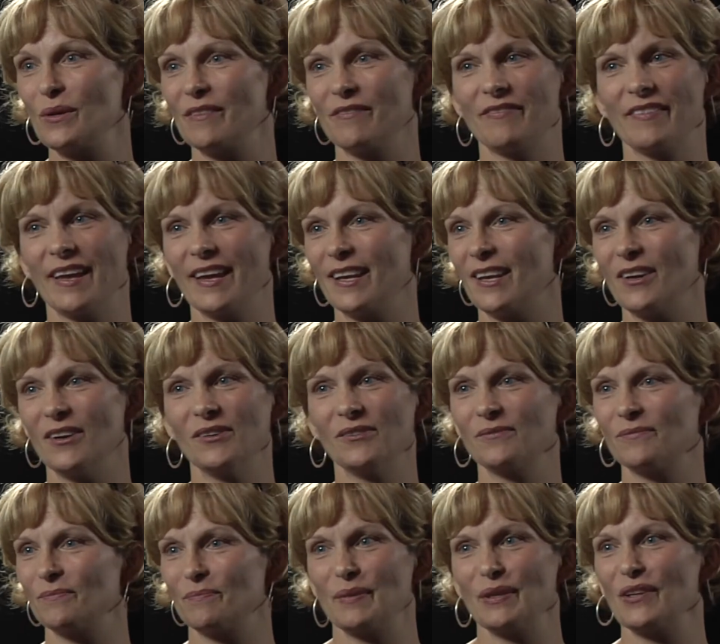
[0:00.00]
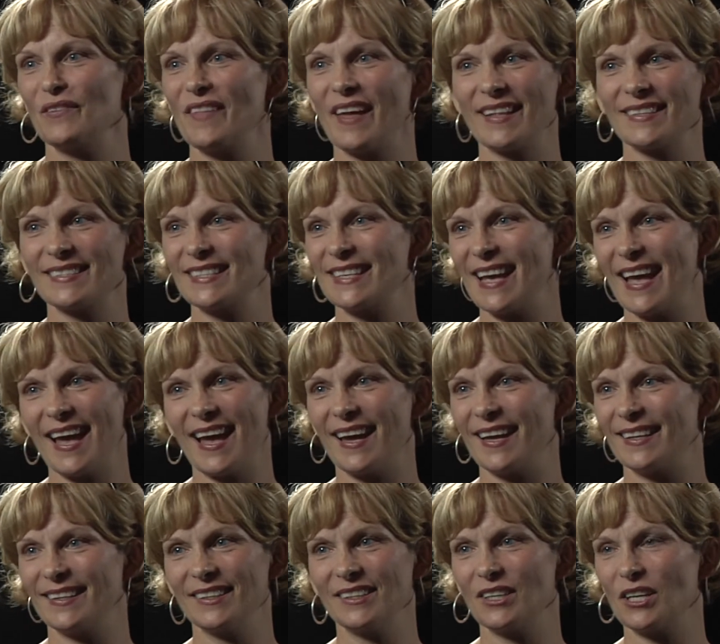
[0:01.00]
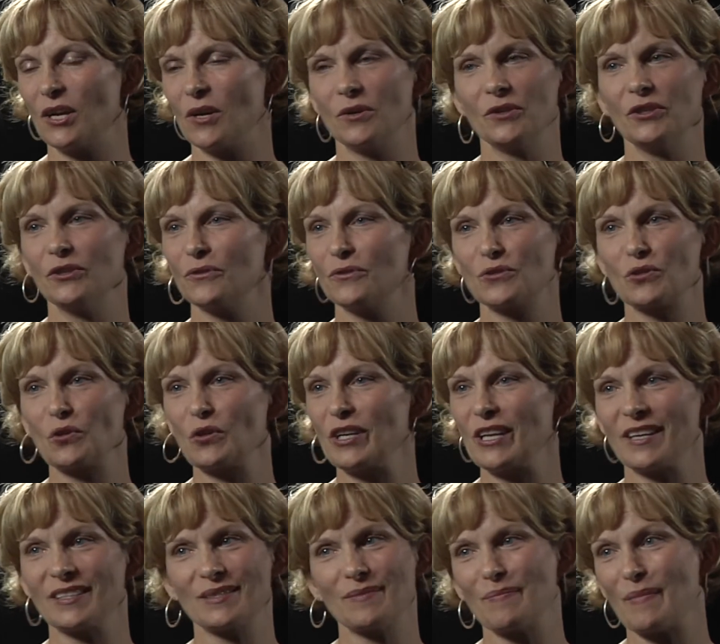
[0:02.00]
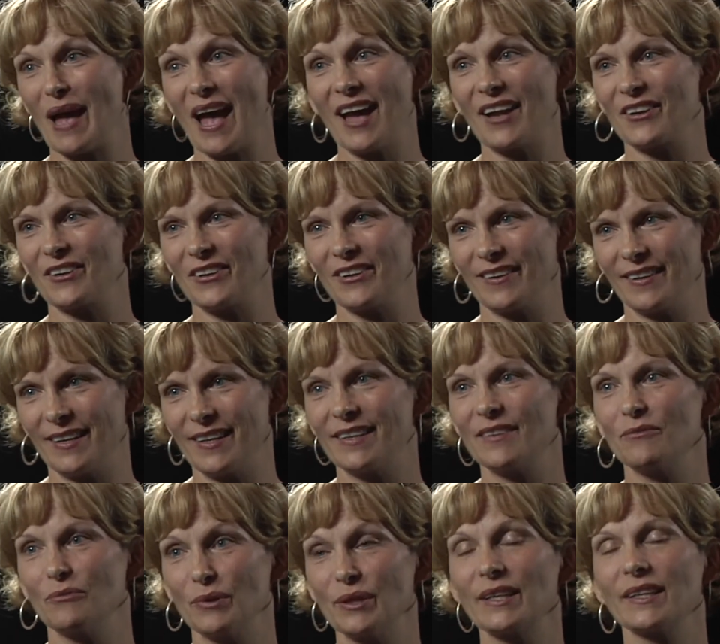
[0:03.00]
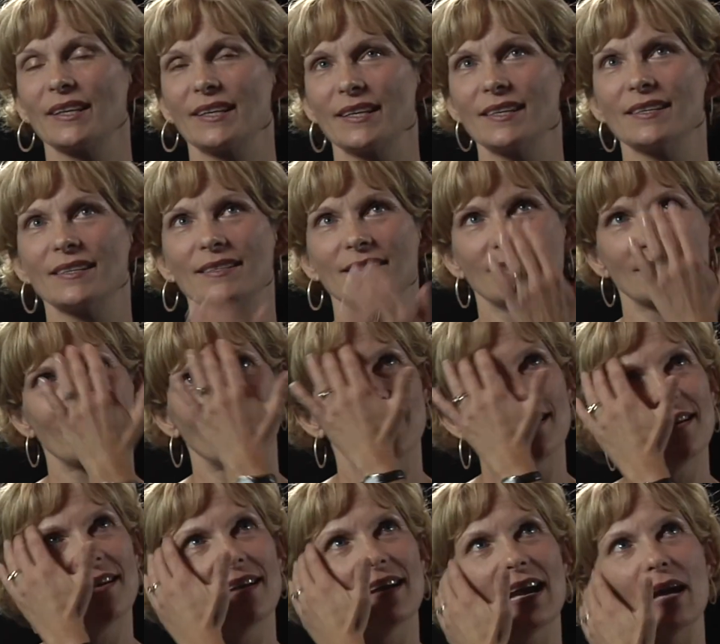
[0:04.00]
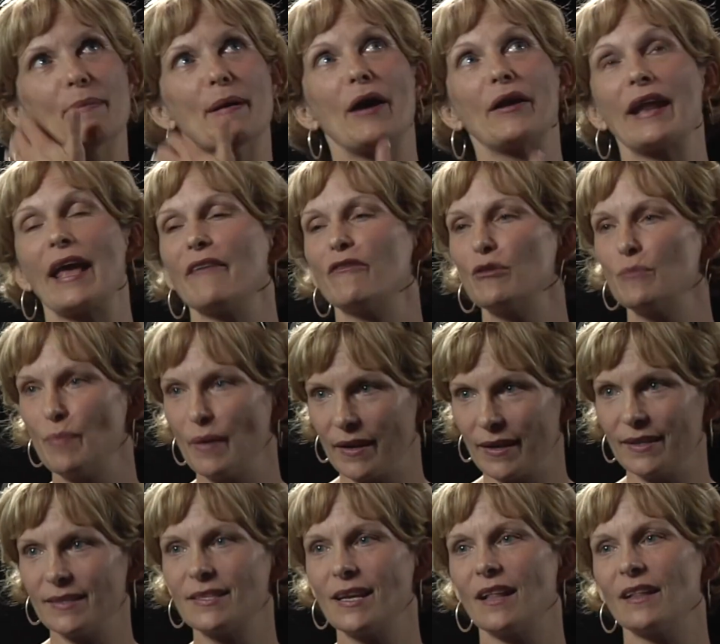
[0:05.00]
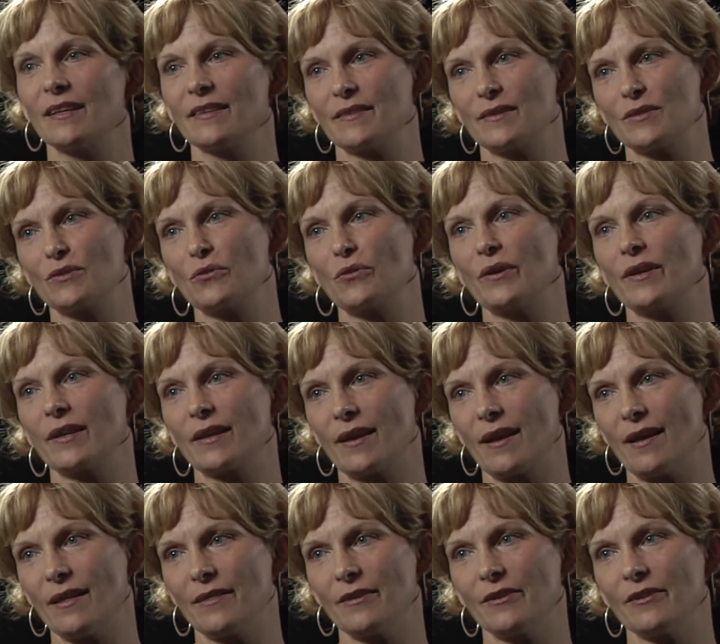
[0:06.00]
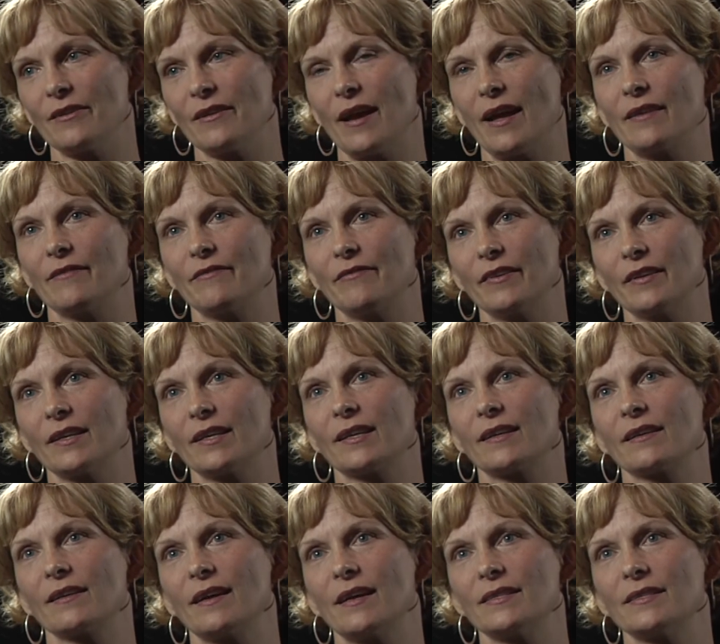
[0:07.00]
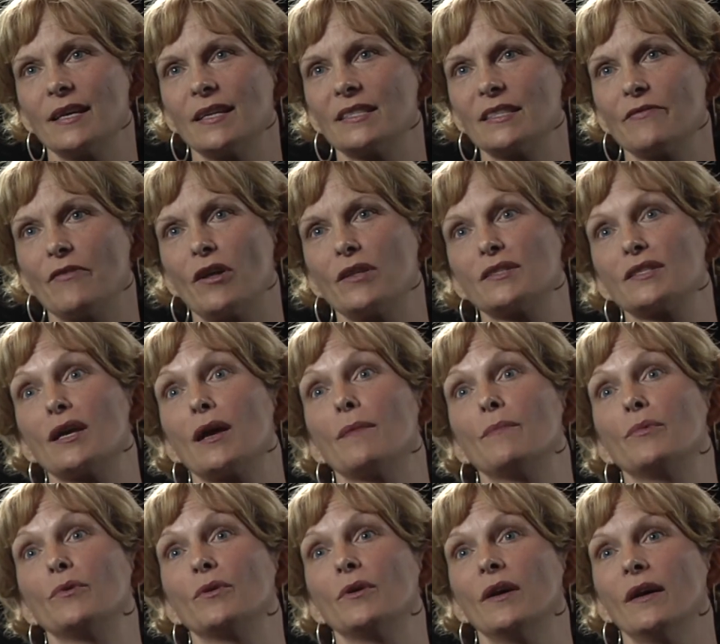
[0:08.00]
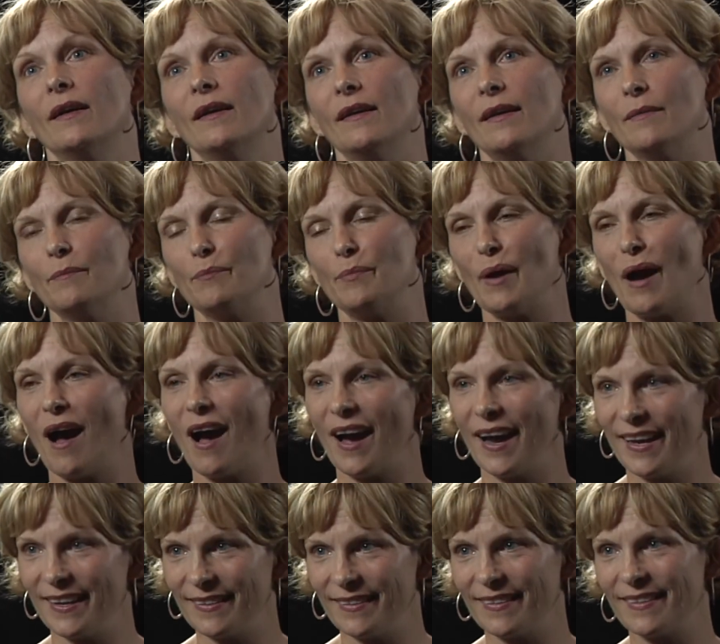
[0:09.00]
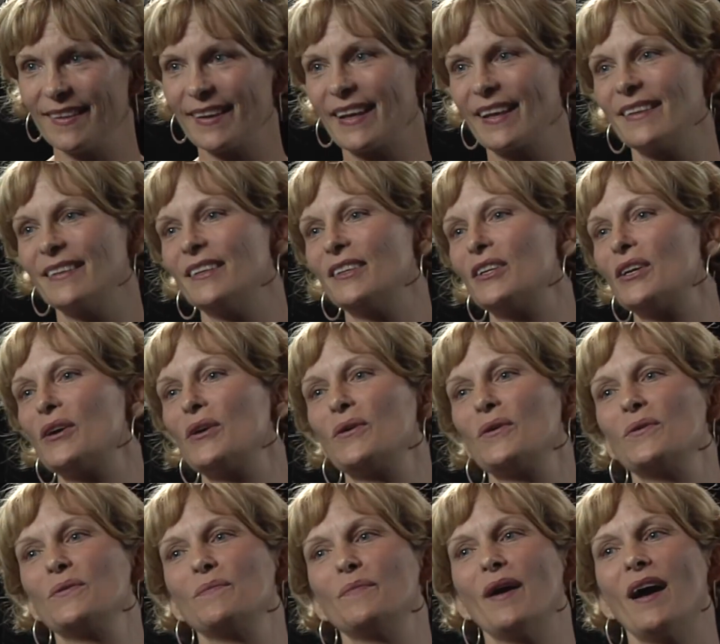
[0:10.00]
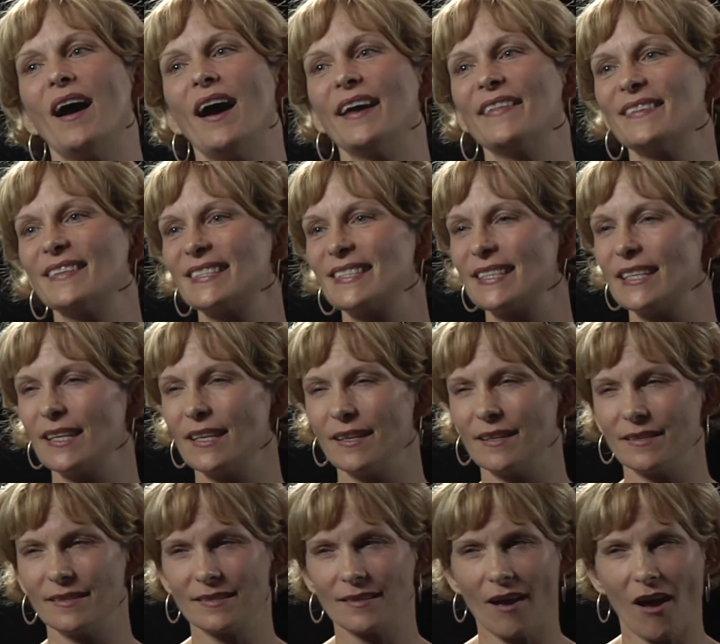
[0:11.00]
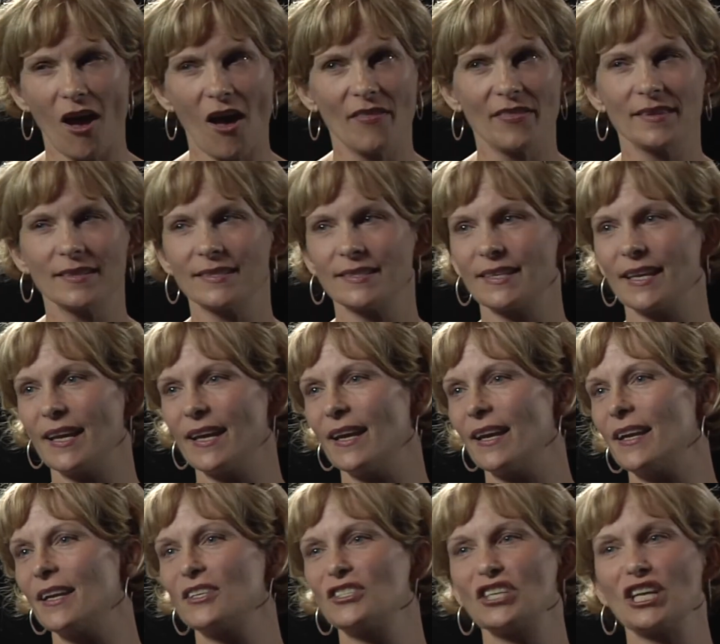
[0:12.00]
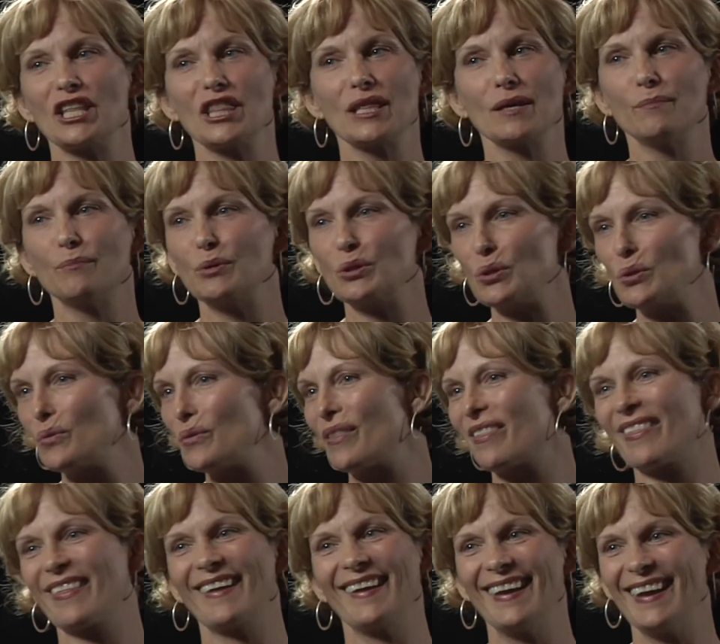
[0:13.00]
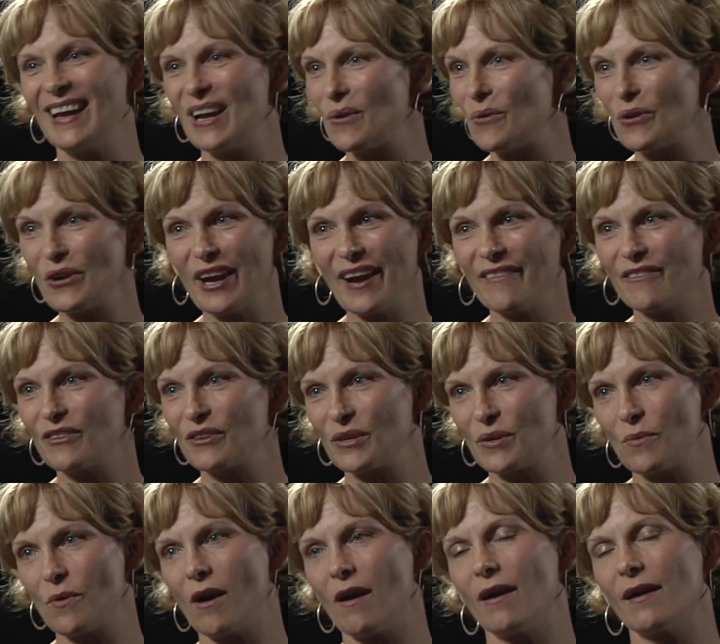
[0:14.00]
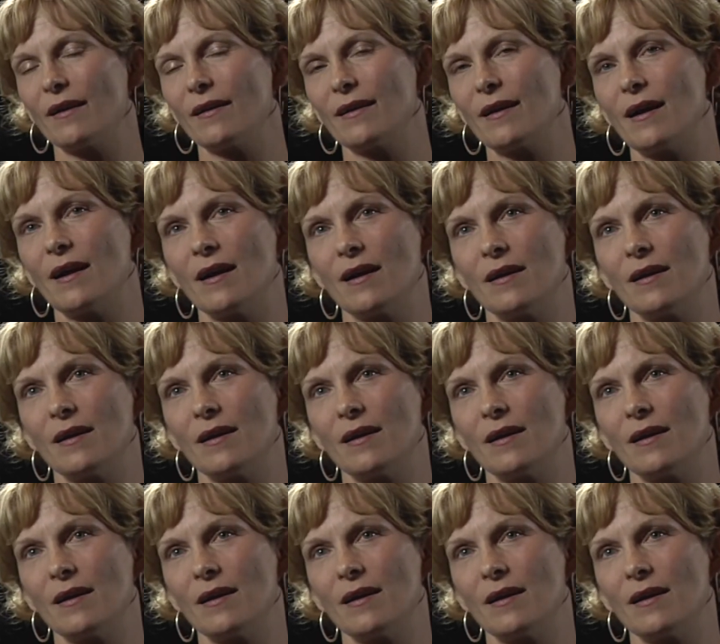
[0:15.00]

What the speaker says: if they don't build that set, you know, your story doesn't matter. It really is about everybody telling the story together and feeling a sense of ensemble behind the, you know, behind the scenes, on the stage, in the booth, wherever you are.